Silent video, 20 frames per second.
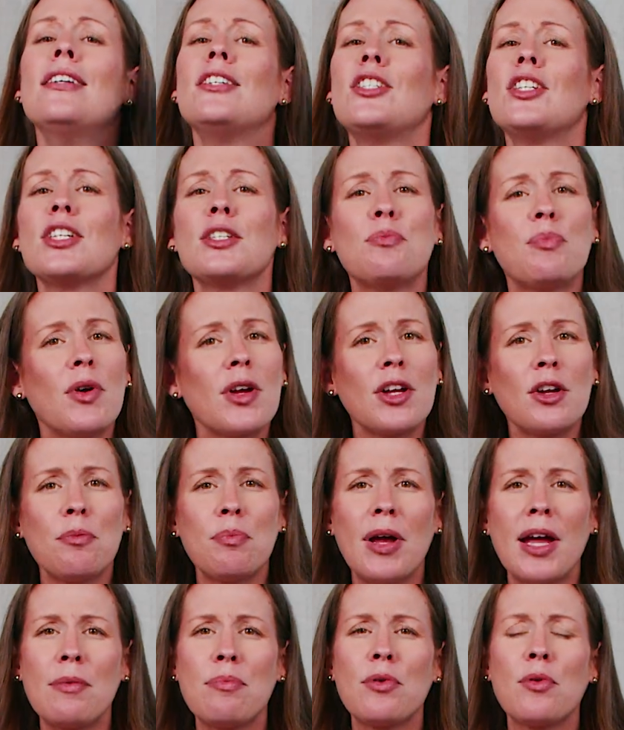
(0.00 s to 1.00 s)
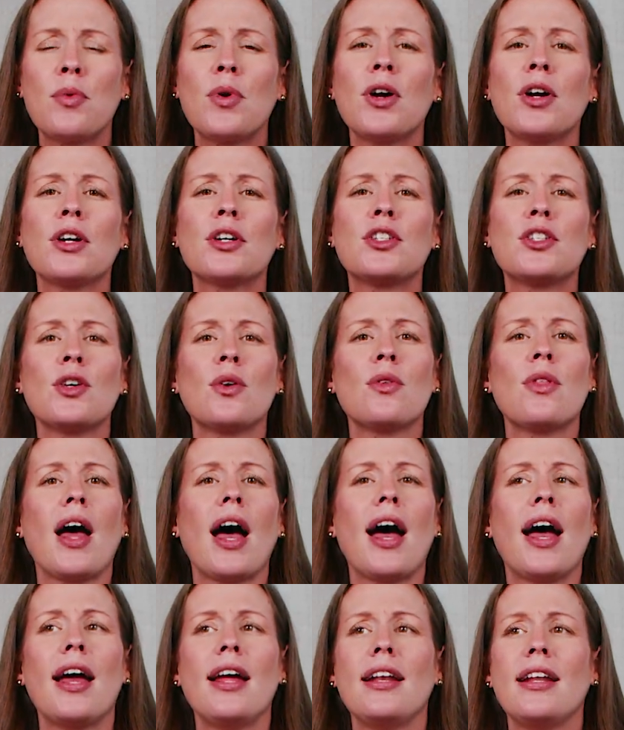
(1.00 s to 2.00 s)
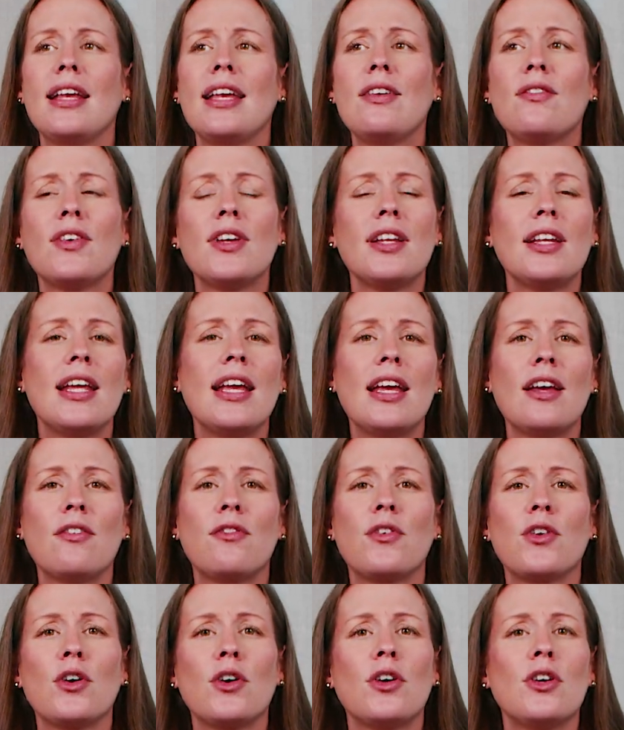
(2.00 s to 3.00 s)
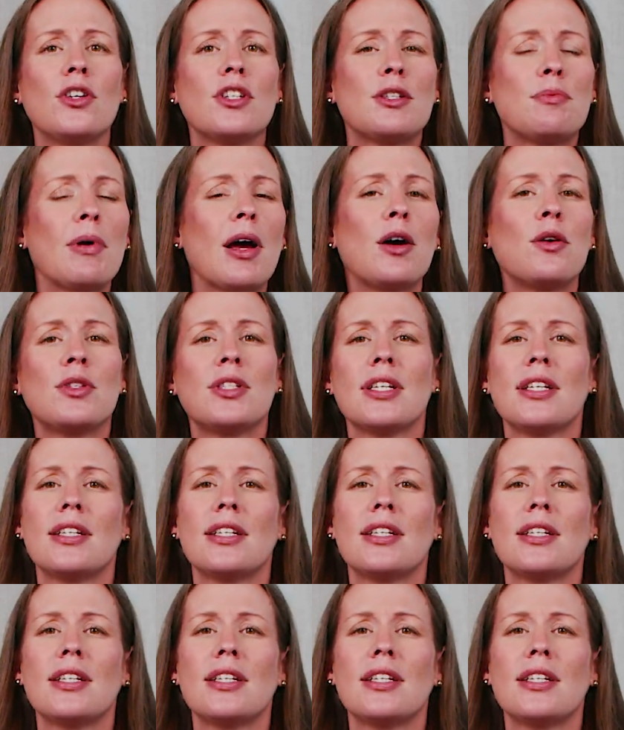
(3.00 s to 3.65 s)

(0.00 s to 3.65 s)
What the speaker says: just bring your paperwork so that even if your spouse